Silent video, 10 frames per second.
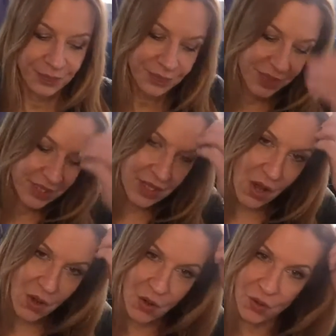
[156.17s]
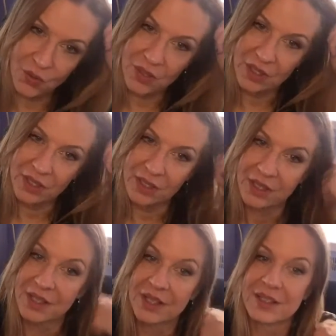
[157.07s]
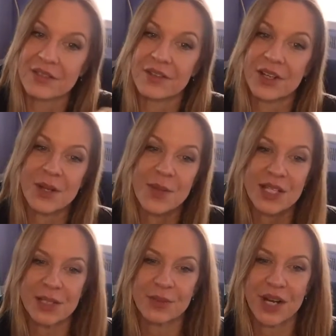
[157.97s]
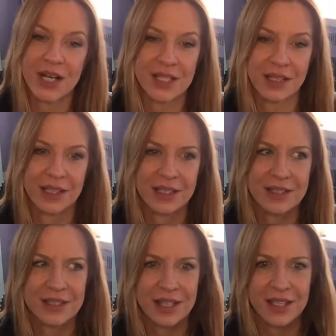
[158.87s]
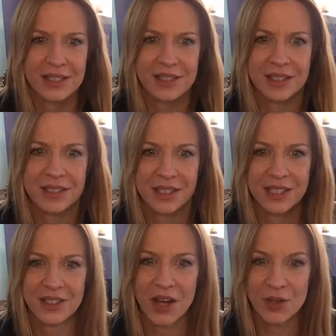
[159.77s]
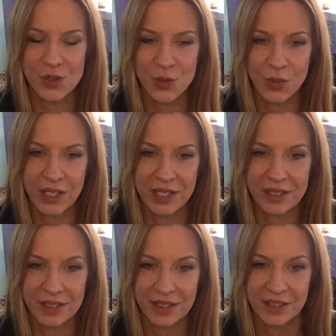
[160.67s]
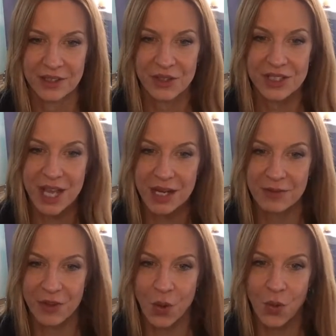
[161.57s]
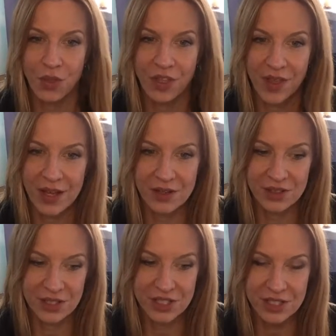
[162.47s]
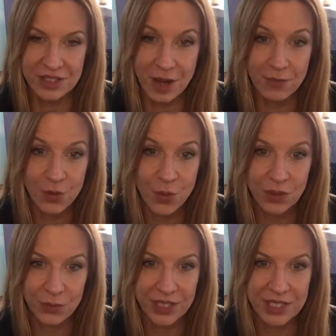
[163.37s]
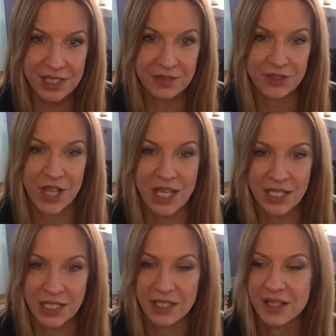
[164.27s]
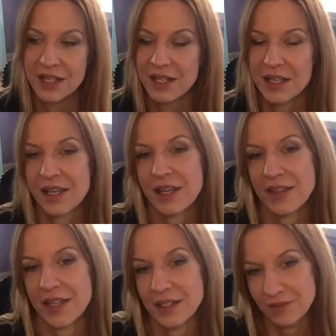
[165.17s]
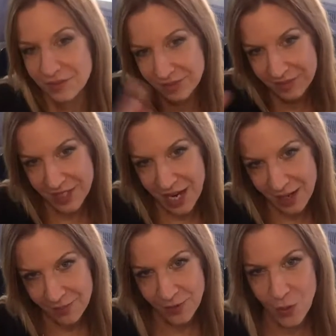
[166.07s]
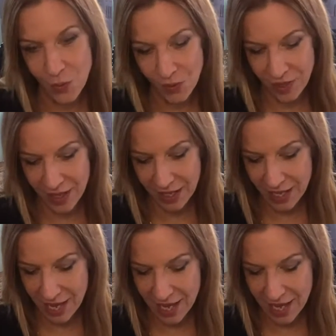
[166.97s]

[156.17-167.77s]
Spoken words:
So it's a very amazing price. I think it's like $16 a week. You can sign up for the whole thing, or you can just come for 1 week, see if you like it, and then sign up for the whole thing.